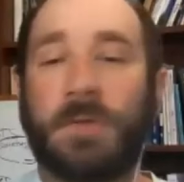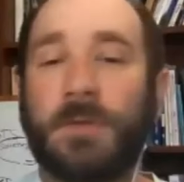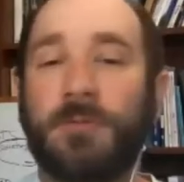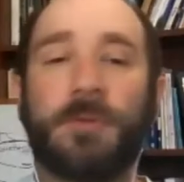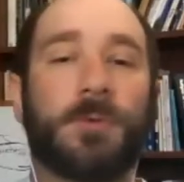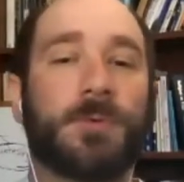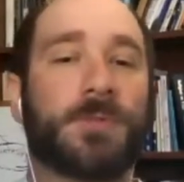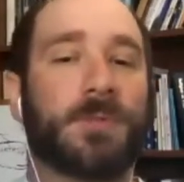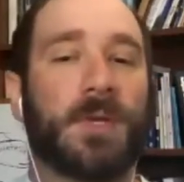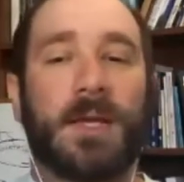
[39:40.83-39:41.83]
of
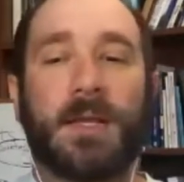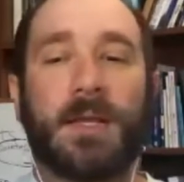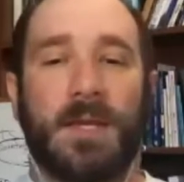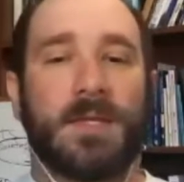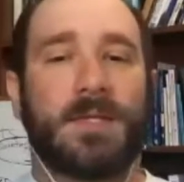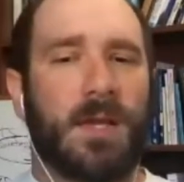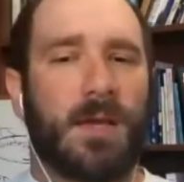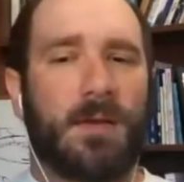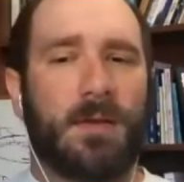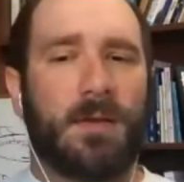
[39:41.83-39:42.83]
introduce the
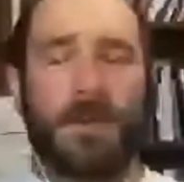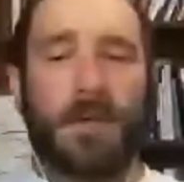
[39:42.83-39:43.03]
idea